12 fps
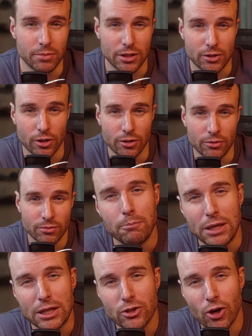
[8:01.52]
in Bitcoin.
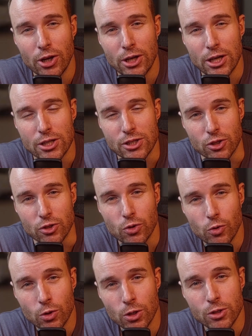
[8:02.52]
Bitcoin is a
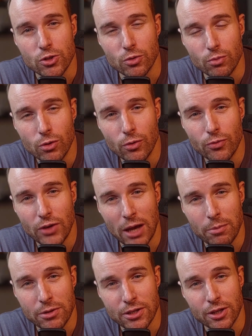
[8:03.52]
tool to move
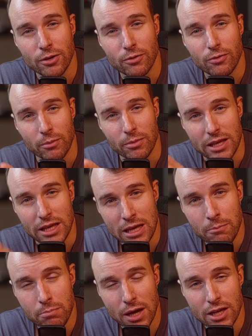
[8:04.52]
capital from the
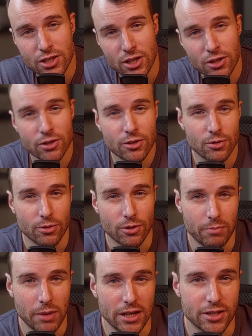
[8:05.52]
impatient to
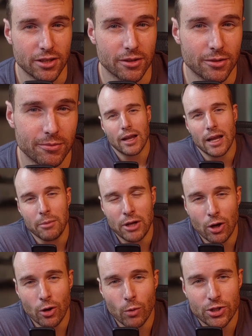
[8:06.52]
the patient. Let me
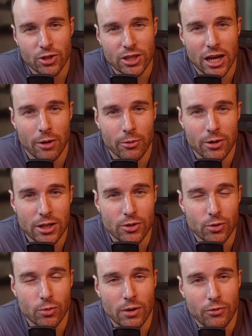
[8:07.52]
know what you're currently
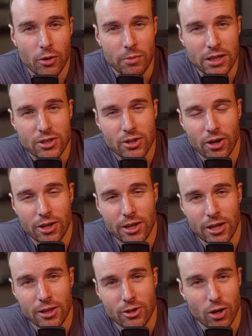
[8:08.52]
doing with your Bitcoin
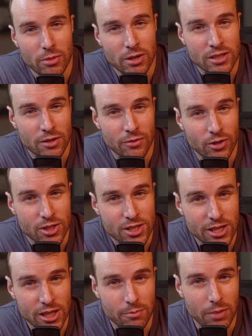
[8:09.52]
Bitcoin in the comments if you're
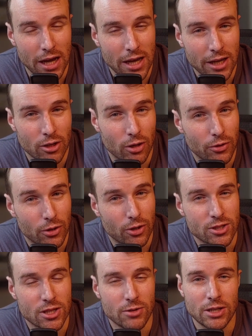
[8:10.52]
still buying or if you're
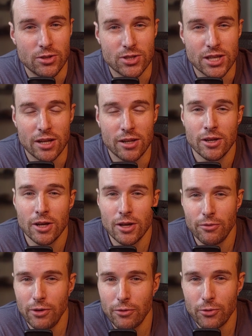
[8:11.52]
considering to sell.
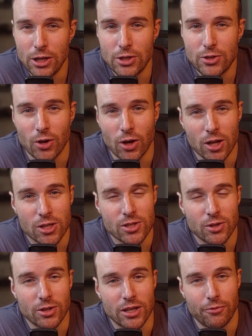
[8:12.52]
Feel free to
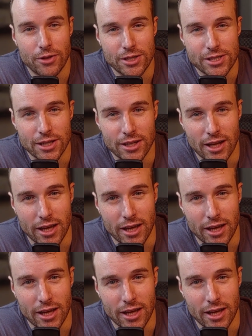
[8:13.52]
also give this a